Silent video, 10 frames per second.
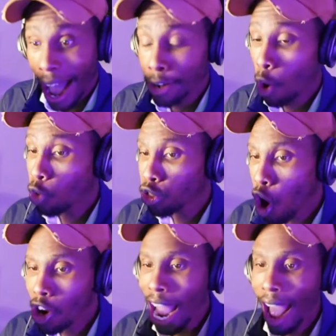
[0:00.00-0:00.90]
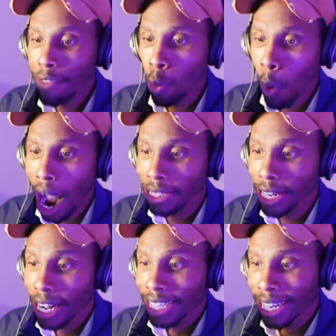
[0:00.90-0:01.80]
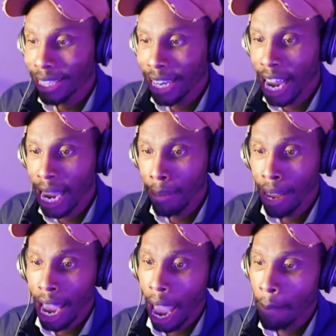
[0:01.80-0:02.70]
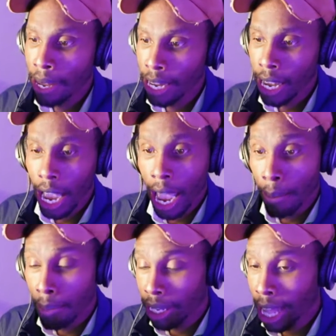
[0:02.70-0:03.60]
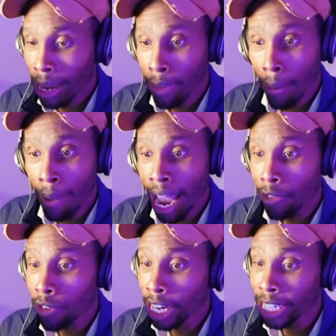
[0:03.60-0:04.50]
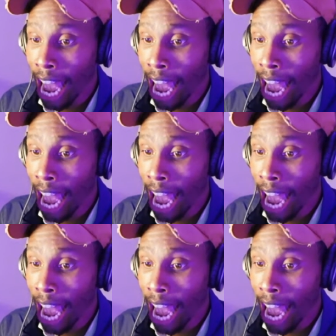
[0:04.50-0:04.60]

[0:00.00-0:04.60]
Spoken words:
I no longer have to watch the team and be like my man Rick